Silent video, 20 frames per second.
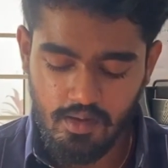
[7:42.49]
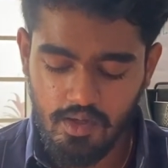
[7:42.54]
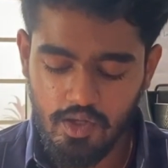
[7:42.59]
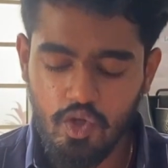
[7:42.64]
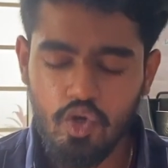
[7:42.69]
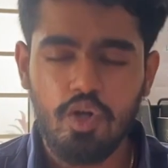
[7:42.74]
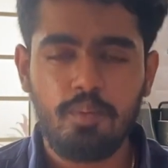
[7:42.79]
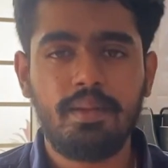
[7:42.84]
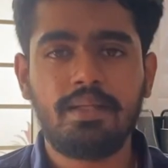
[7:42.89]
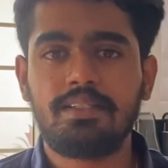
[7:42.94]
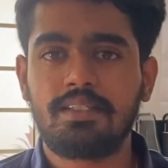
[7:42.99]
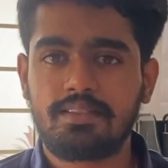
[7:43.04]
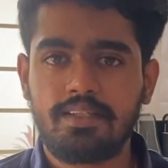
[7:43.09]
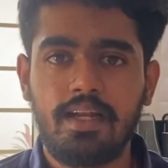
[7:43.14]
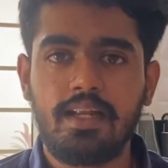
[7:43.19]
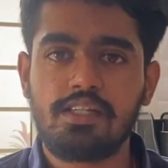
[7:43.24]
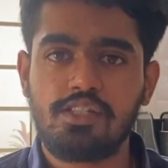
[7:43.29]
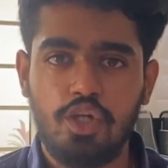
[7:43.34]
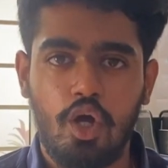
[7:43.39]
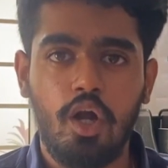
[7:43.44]
You will be just
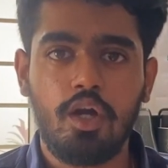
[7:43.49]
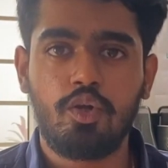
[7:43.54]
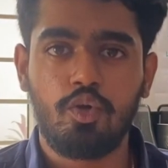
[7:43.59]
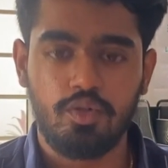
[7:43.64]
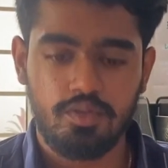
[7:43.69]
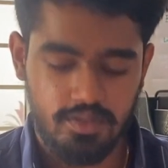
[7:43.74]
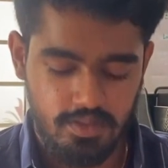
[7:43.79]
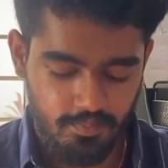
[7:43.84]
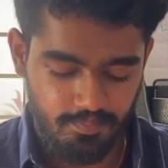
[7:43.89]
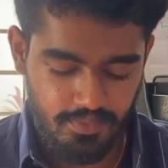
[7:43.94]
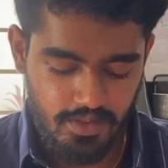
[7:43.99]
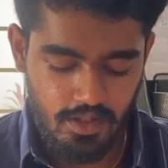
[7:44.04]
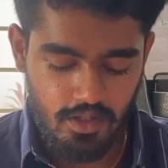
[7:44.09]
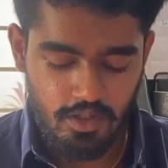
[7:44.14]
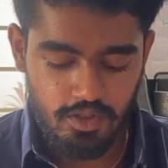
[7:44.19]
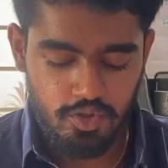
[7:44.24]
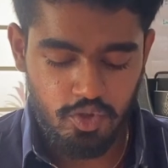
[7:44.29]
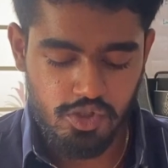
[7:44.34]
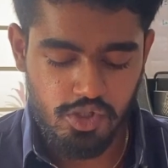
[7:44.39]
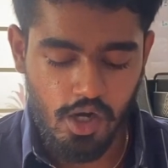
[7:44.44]
getting short notes.
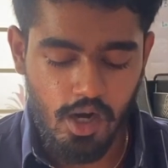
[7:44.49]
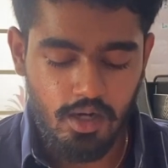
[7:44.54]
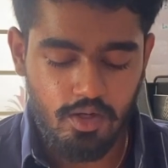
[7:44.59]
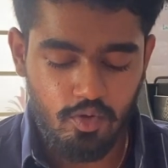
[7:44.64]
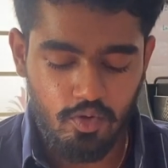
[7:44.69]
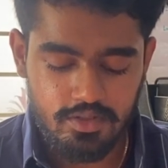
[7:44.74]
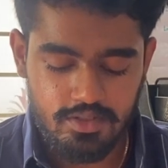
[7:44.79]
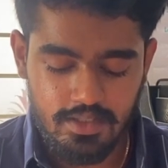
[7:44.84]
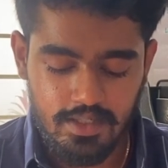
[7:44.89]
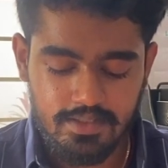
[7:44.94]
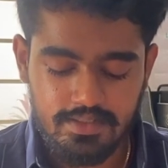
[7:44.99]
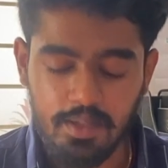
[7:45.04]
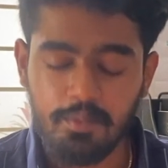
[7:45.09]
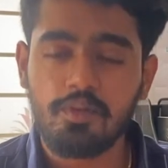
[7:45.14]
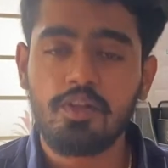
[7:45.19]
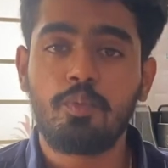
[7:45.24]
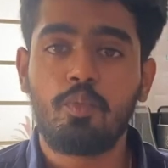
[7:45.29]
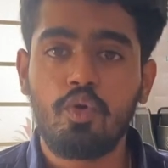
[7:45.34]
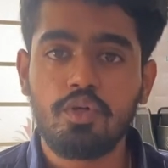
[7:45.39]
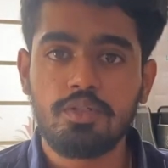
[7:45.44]
So short notes, some
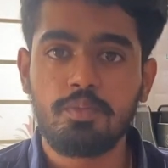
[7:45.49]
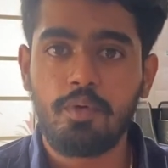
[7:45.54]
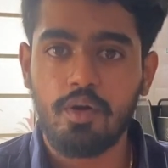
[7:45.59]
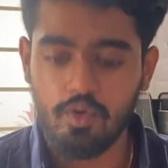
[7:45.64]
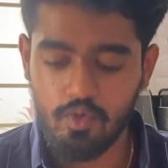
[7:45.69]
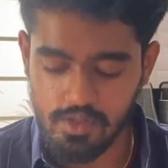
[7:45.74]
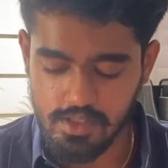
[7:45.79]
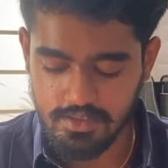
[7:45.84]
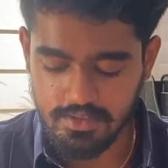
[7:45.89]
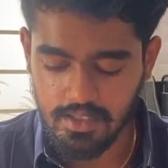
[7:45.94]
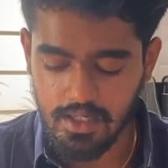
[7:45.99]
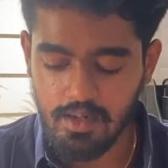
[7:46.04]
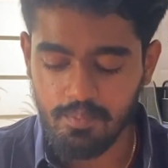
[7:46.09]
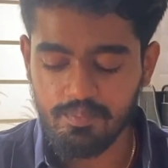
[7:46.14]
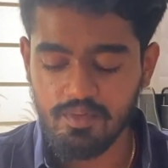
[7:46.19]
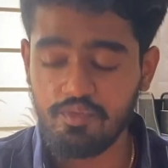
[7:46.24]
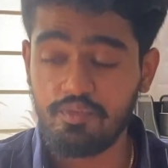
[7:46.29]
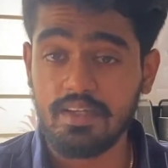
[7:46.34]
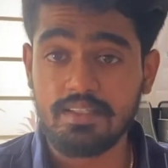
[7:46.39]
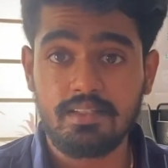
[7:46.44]
of the most important questions are
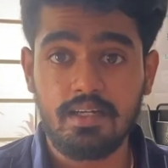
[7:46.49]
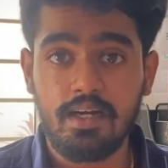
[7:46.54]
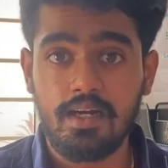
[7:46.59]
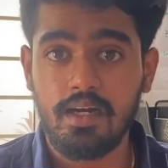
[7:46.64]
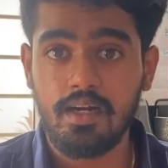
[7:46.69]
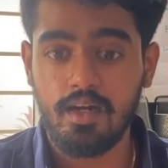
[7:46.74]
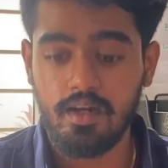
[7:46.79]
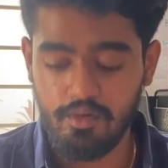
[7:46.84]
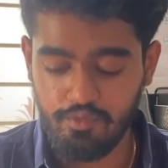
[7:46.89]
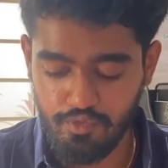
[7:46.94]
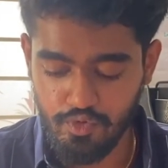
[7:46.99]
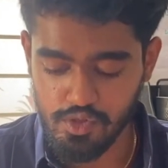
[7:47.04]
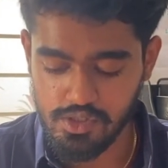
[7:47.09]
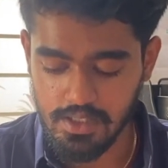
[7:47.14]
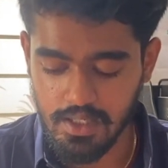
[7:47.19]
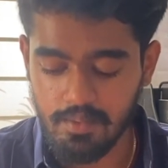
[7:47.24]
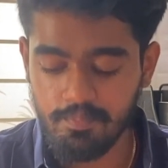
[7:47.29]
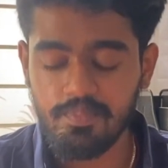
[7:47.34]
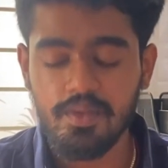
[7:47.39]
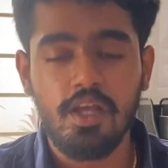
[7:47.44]
facilitated
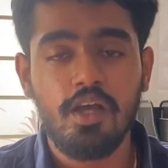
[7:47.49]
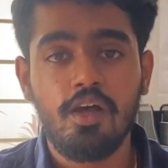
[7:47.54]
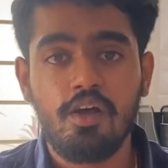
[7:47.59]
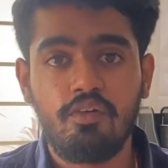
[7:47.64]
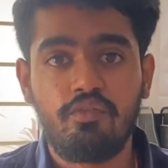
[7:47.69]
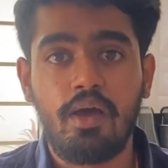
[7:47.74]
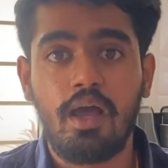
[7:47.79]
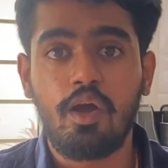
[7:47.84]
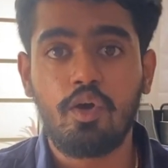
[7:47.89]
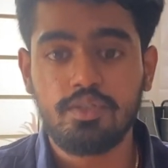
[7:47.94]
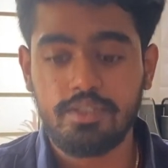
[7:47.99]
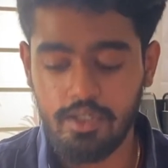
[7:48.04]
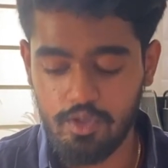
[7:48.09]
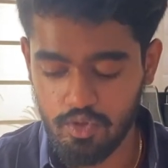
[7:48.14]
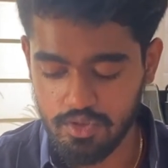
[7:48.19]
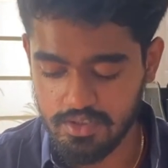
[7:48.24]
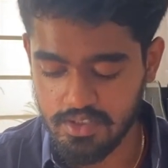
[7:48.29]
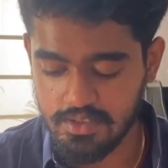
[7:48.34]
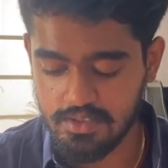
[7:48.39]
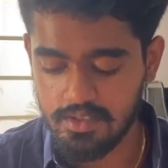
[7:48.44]
diffusion,
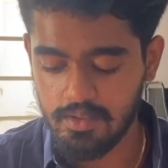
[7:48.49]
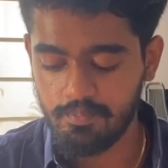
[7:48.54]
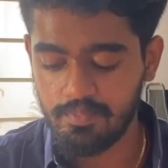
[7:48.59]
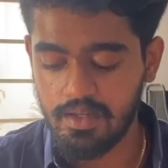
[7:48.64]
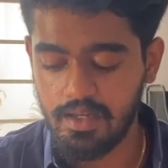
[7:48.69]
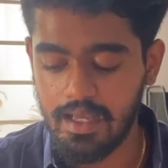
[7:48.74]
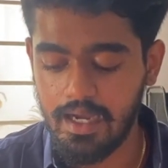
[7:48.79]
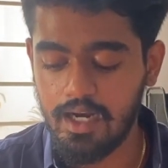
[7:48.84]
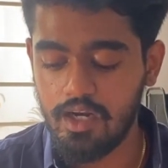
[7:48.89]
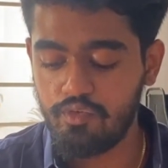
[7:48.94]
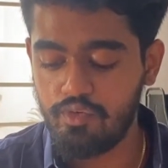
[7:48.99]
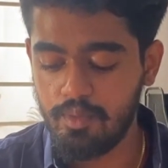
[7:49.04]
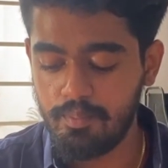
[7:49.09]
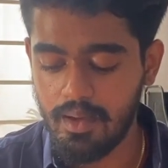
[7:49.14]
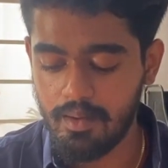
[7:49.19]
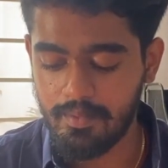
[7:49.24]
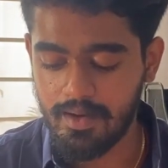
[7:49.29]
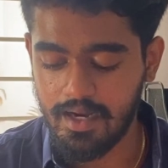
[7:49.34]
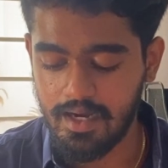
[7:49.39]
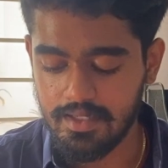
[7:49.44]
phagocytosis, negative
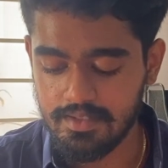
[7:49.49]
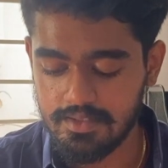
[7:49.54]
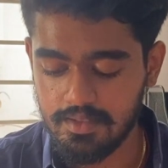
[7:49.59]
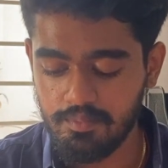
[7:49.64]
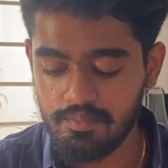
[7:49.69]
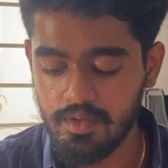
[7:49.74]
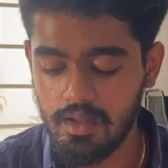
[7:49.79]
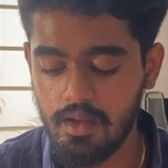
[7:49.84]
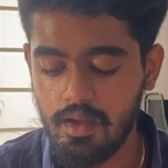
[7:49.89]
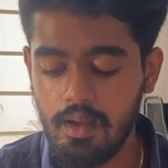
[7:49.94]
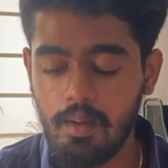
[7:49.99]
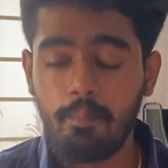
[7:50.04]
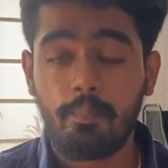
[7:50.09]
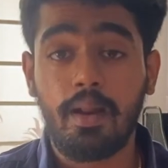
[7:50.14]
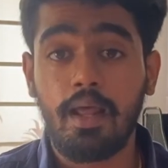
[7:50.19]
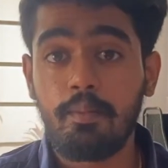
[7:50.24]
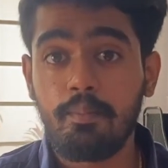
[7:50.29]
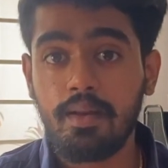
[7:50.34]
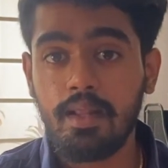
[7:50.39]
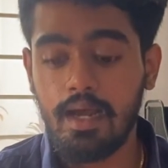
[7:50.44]
feedback mechanism,
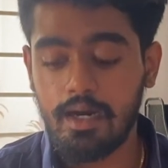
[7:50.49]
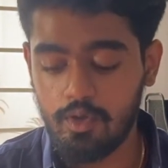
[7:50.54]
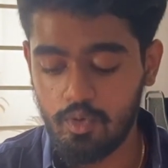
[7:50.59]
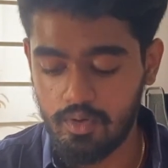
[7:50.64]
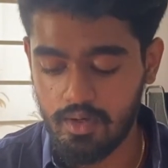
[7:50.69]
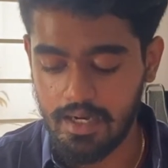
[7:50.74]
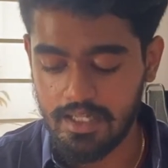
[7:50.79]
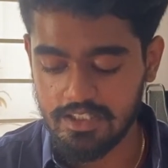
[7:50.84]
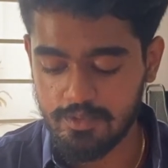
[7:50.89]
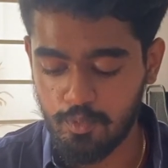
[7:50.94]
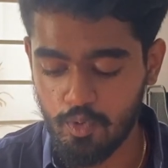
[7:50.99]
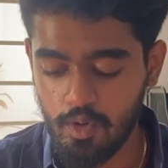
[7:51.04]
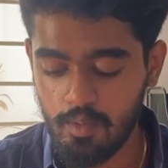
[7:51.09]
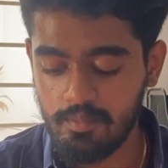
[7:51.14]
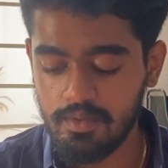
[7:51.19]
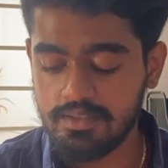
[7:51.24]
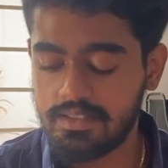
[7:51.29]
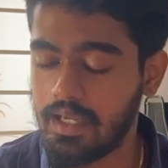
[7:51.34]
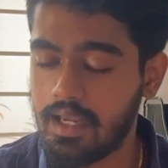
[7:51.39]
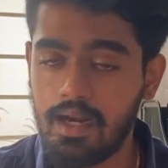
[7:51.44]
primary active transport,
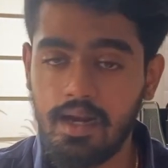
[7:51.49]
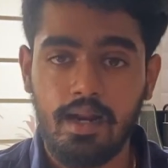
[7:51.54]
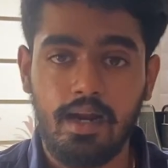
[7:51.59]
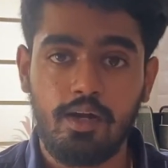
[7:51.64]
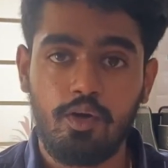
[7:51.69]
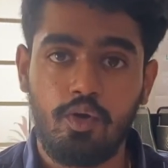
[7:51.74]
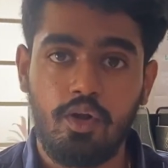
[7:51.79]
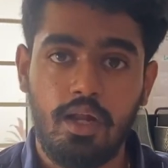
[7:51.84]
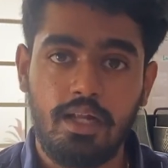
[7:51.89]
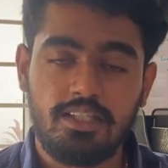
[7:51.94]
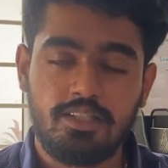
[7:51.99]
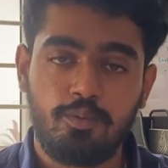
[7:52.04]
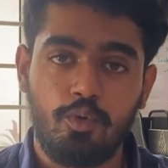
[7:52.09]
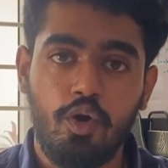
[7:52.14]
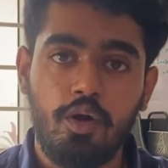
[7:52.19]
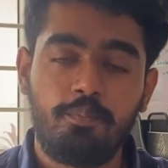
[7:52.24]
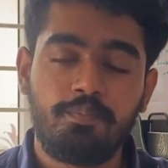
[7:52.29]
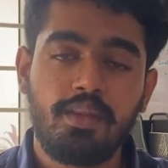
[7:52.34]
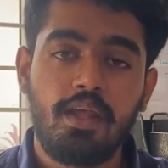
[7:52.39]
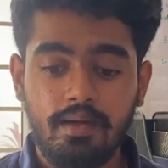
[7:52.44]
secondary active
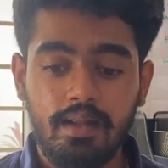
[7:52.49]
transport.